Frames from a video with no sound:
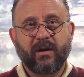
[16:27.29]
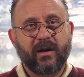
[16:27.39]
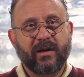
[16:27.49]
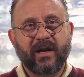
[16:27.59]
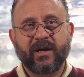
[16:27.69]

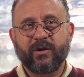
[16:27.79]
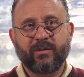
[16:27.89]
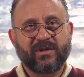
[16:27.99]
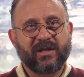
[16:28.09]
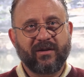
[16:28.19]
now I know
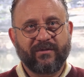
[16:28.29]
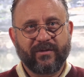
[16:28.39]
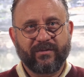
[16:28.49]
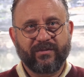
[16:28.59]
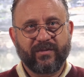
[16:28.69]
I'm safe.
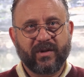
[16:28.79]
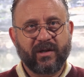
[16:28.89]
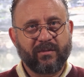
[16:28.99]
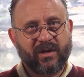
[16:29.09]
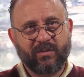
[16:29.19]
It
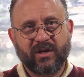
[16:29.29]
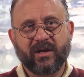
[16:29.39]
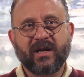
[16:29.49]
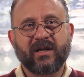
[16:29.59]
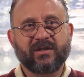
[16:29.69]
might be an
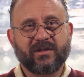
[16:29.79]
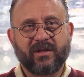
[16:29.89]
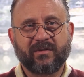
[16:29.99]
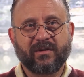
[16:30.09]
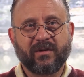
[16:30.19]
unconscious
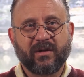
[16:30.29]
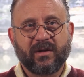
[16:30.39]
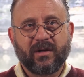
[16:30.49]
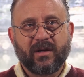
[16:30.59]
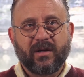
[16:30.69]
level.
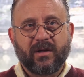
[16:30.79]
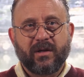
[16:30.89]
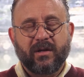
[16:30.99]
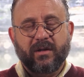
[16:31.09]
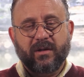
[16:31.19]

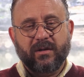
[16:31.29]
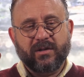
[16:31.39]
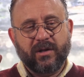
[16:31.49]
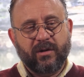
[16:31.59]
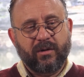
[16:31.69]

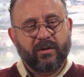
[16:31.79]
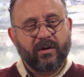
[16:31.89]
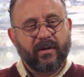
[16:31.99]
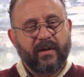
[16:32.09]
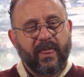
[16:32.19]
So
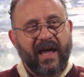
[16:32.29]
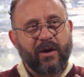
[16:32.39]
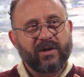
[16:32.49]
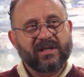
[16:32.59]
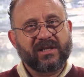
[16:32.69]
I
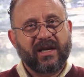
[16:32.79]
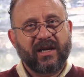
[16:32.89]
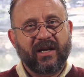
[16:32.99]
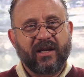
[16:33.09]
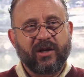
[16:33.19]
would
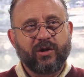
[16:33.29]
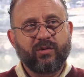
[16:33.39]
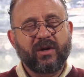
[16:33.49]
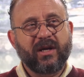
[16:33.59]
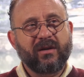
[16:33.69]
say
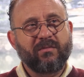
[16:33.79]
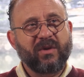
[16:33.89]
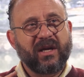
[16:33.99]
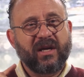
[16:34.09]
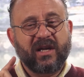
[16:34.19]
you can
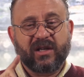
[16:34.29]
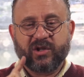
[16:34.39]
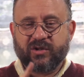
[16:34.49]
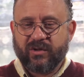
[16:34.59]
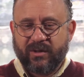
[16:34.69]
be
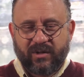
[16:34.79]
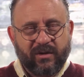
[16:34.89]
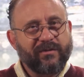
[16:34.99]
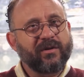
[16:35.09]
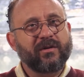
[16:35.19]
extremely
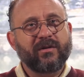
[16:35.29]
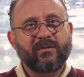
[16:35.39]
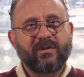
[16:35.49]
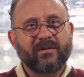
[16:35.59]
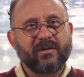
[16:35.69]

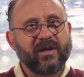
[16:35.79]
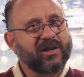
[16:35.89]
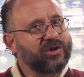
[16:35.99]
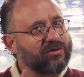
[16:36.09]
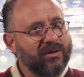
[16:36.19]
firm,
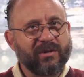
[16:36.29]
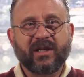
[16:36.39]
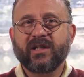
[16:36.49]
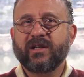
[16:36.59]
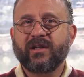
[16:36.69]
extremely
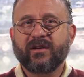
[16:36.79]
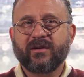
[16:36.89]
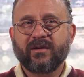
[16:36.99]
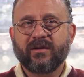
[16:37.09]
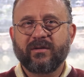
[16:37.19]

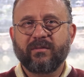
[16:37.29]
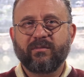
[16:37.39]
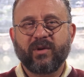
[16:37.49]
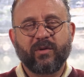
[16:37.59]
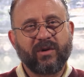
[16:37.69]
clear,
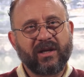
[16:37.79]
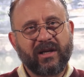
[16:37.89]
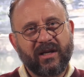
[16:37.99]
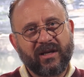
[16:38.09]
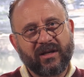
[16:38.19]
but we
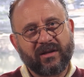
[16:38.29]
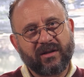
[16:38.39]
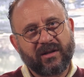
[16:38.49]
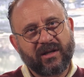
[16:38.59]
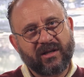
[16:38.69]
need the
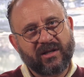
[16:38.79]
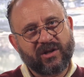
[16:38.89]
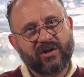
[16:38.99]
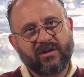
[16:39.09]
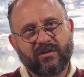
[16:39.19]

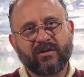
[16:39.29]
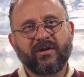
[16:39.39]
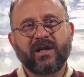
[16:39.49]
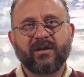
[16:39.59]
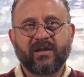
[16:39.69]
additional
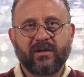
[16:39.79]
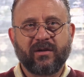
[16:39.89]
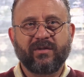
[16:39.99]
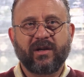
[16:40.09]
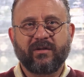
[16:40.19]
ingredient
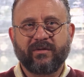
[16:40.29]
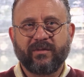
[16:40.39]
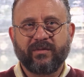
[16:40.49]
of love.